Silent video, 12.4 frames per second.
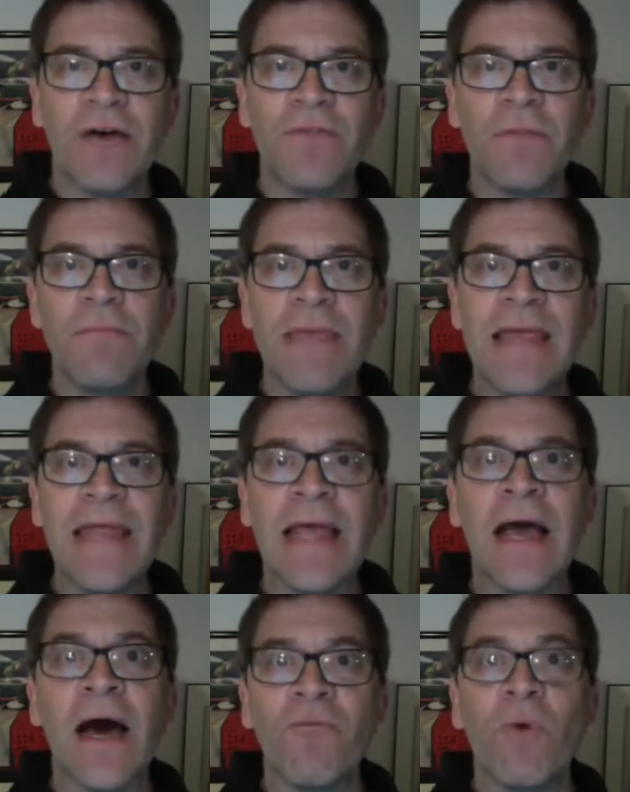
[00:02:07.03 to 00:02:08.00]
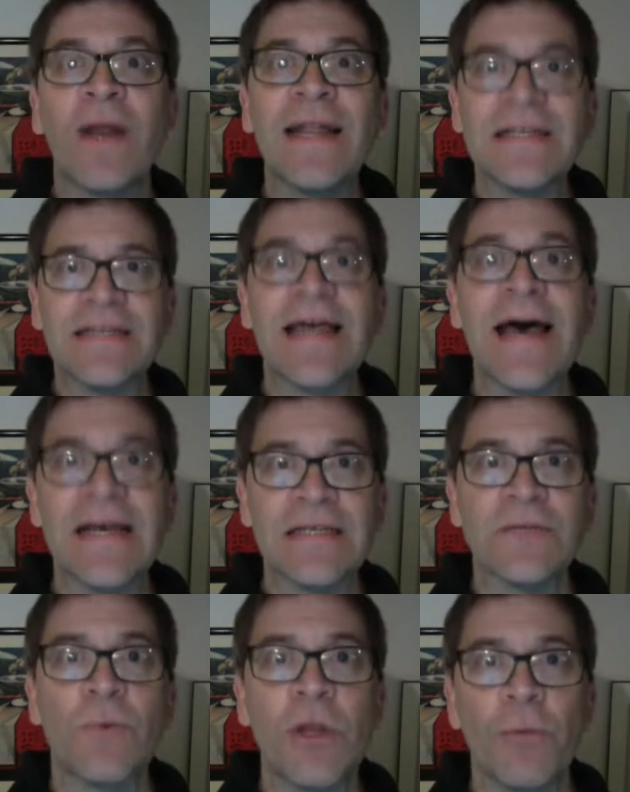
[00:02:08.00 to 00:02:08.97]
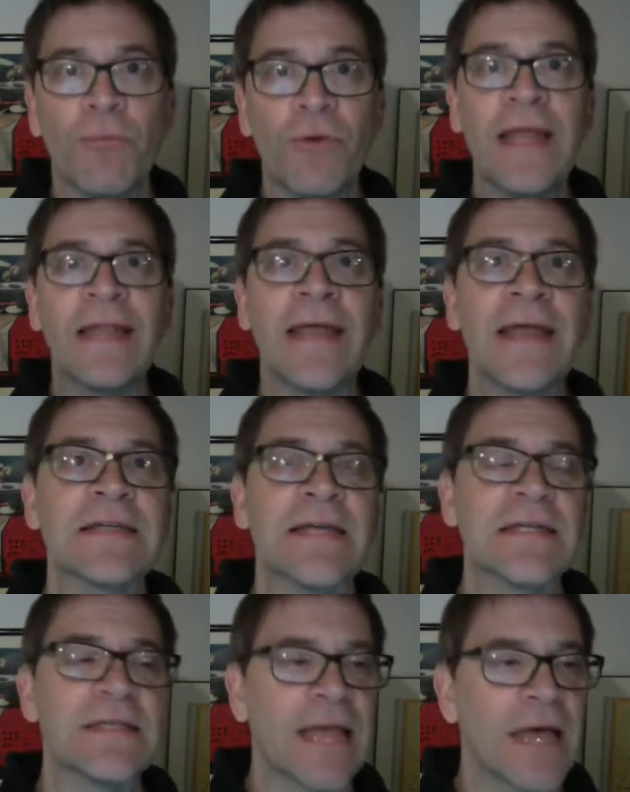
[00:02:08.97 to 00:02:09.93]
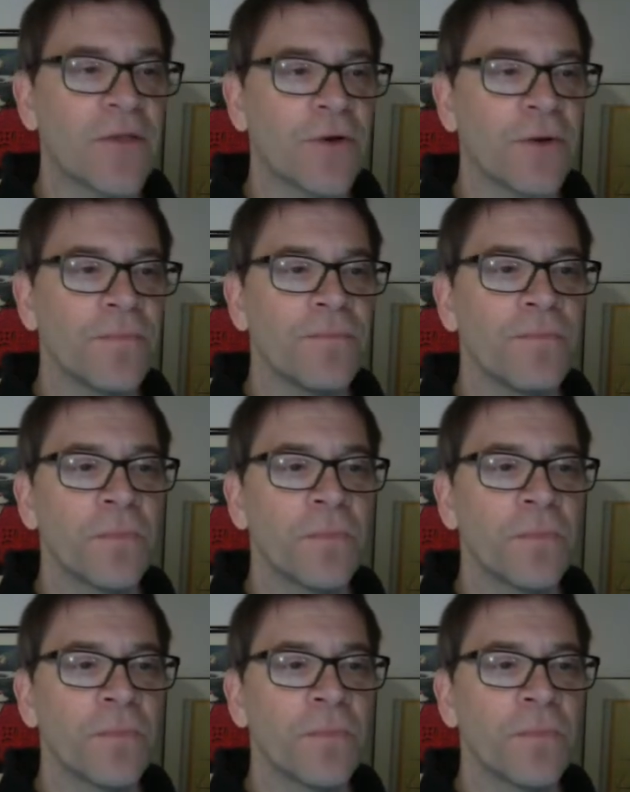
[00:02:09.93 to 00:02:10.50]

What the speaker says: of the meaning of what is a test when you're bringing data sets together.